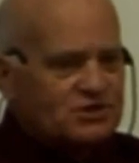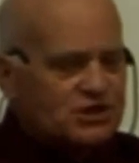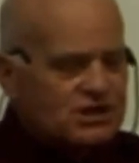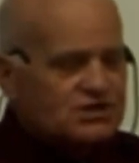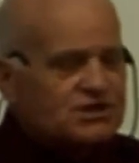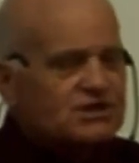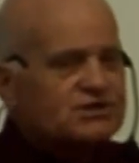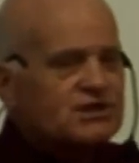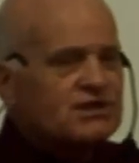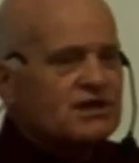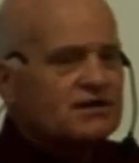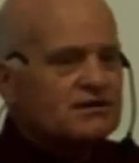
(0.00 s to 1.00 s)
Jesus
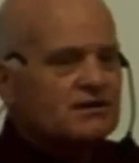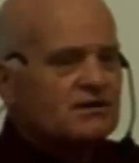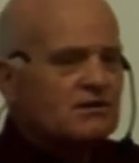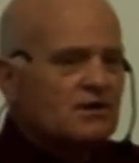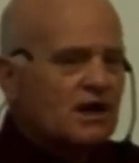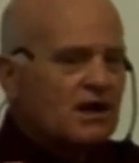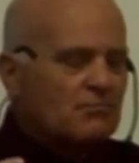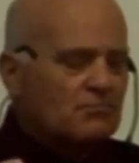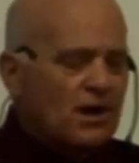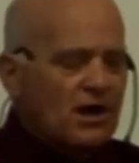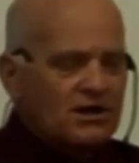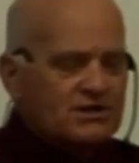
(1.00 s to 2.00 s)
and then uh,
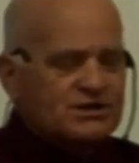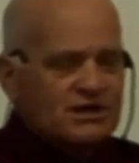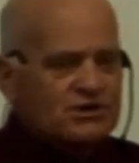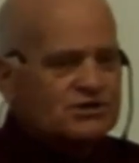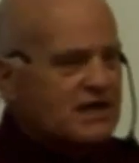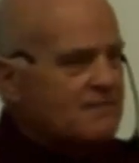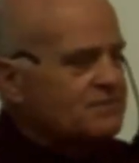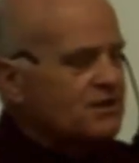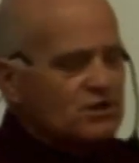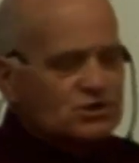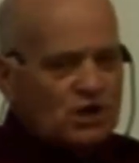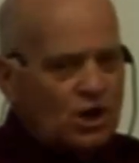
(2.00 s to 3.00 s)
Paul is intercepted,
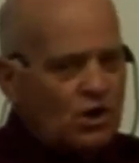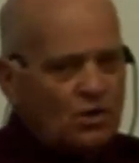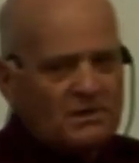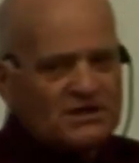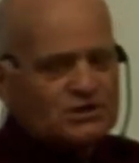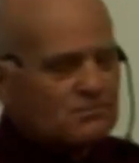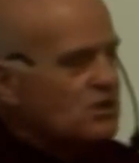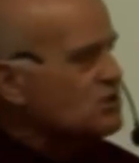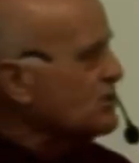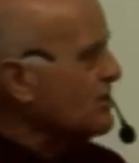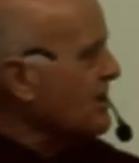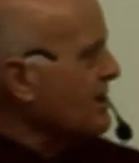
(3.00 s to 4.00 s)
there's a whole bunch of books
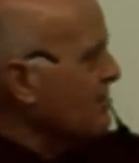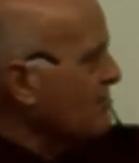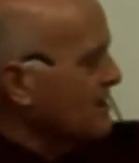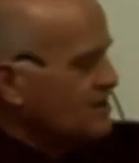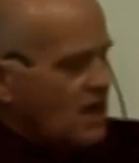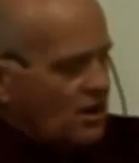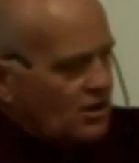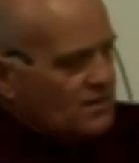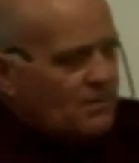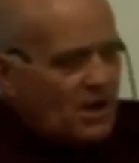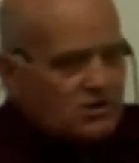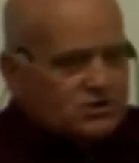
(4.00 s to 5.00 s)
that are going to get written, not only
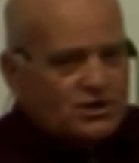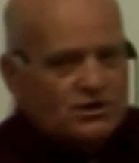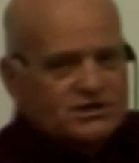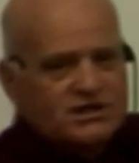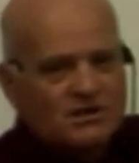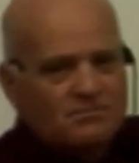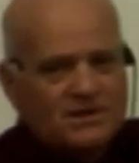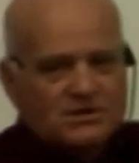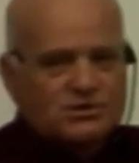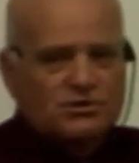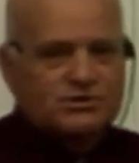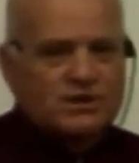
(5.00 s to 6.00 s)
Paul's thirteen
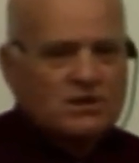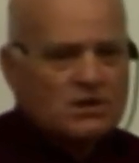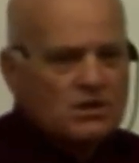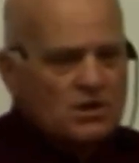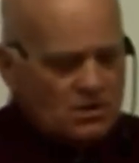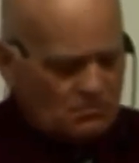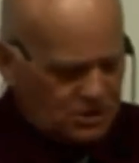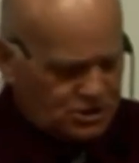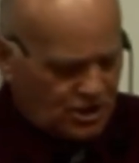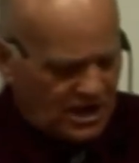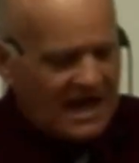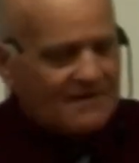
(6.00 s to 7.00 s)
epistles, but you're
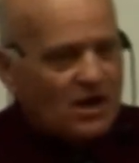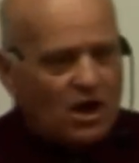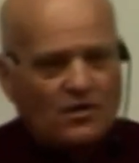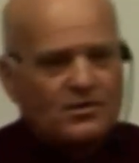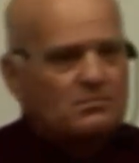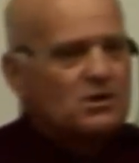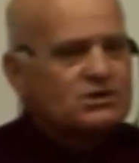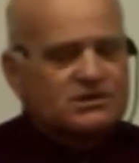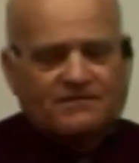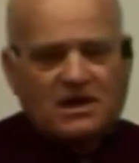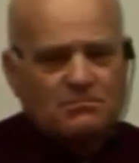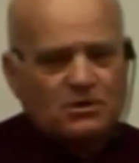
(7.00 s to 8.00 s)
going to have all the books
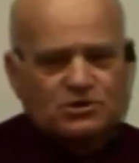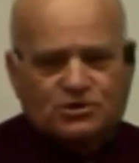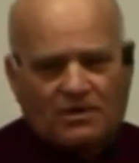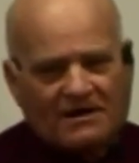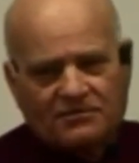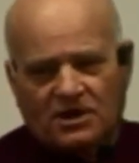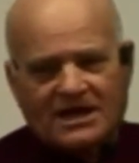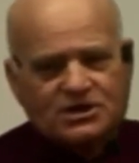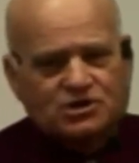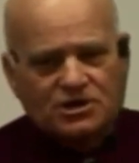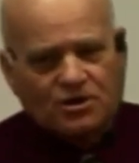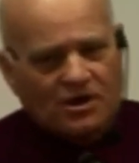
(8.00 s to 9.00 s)
of Hebrews to
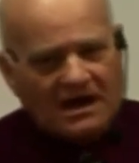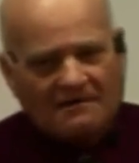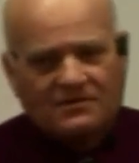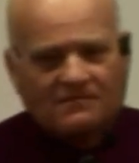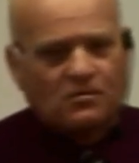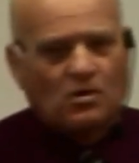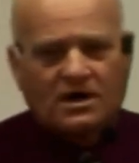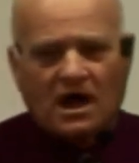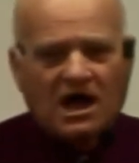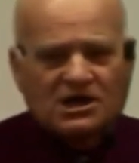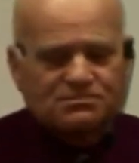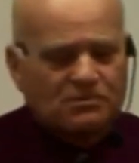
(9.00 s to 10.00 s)
Revelation. You're going to have the four
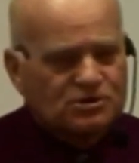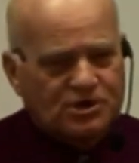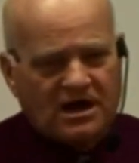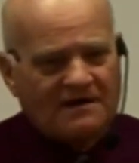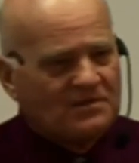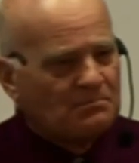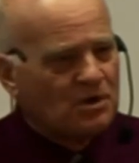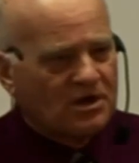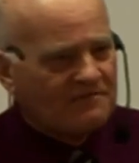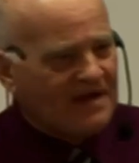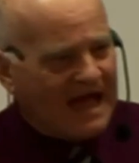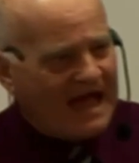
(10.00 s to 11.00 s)
Gospels. You're going to have the book
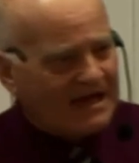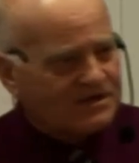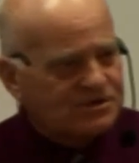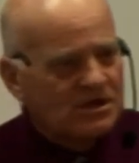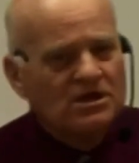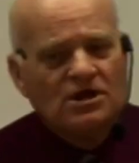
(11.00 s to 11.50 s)
of Acts.